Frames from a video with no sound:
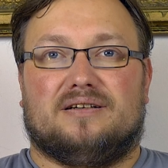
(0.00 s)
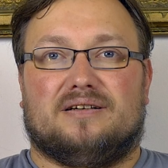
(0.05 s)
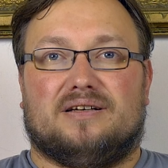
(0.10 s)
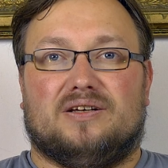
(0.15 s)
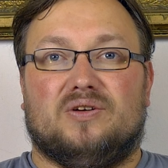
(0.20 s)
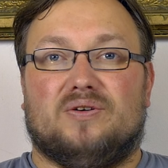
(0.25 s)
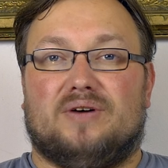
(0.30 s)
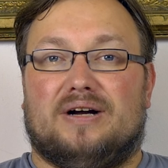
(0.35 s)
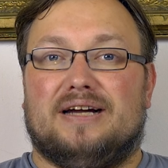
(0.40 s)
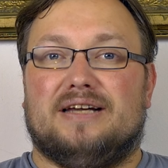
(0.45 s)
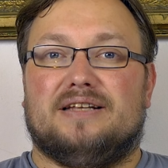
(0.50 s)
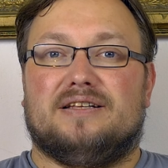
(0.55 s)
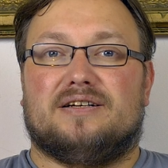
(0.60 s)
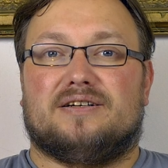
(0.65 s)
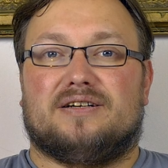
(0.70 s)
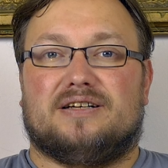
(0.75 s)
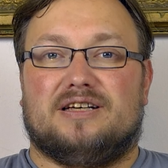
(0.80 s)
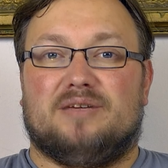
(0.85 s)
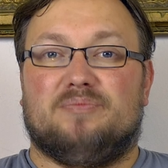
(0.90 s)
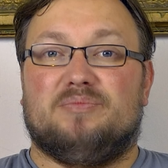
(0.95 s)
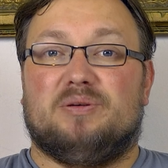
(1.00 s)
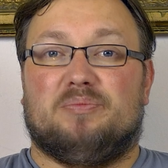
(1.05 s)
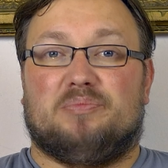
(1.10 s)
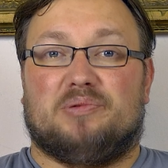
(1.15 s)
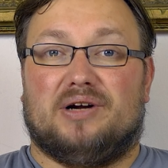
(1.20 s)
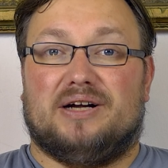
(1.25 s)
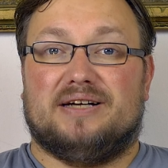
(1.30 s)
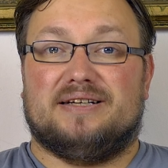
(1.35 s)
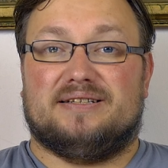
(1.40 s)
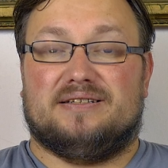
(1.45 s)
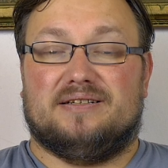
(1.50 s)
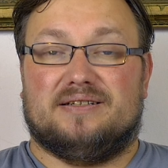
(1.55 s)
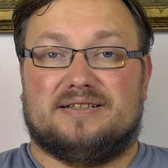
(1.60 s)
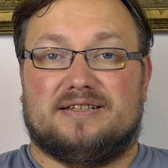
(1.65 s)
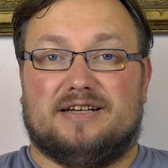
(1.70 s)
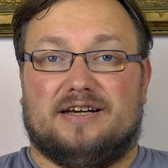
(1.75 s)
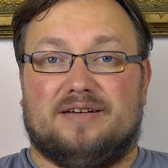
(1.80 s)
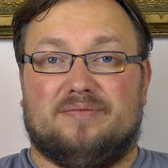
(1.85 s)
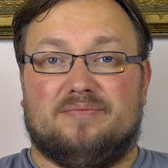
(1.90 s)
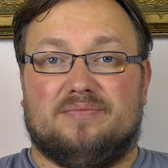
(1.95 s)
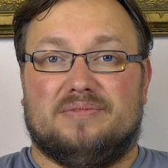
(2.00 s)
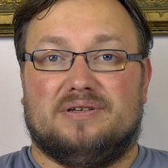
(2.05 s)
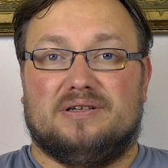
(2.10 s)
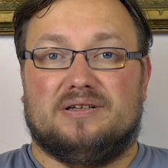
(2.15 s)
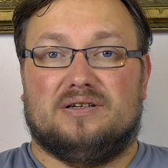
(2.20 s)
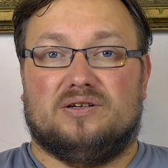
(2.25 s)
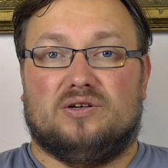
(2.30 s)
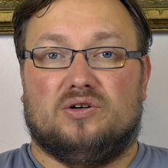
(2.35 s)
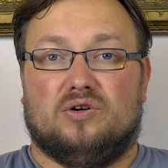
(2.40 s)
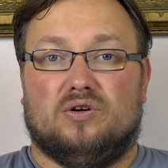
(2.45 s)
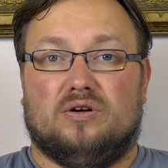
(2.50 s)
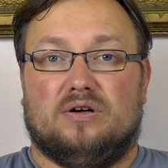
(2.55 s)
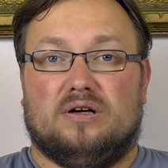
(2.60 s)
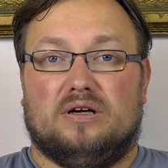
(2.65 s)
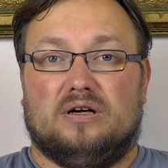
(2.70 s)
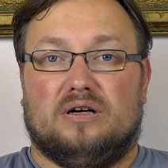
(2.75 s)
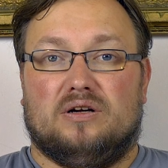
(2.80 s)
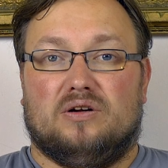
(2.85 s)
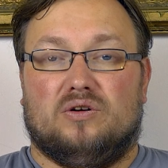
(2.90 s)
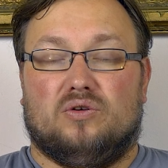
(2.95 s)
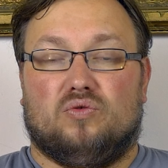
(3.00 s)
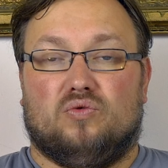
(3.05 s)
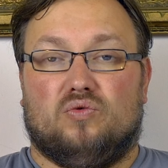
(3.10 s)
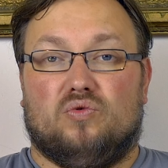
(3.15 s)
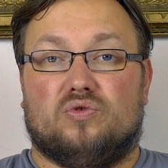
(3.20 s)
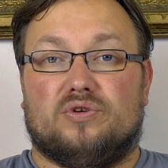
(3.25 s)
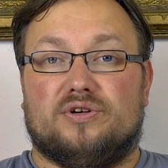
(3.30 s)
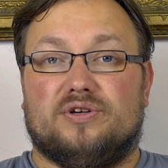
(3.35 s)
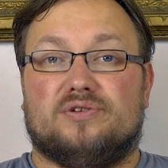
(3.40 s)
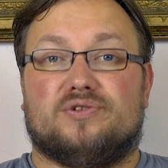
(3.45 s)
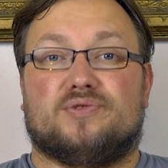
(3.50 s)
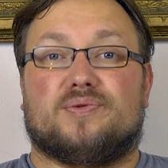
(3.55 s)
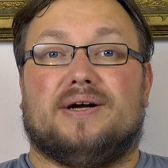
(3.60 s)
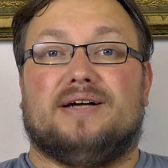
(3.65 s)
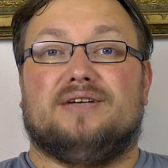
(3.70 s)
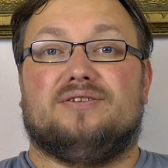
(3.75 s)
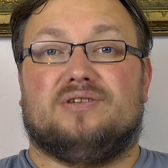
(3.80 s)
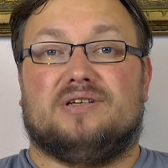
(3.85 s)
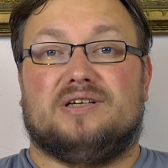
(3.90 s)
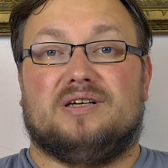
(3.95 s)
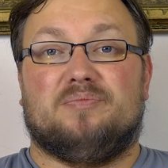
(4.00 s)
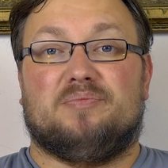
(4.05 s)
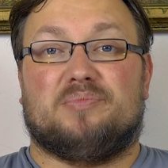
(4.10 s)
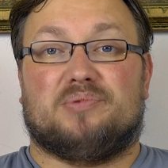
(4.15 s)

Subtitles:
you either keep the price the same or you try to keep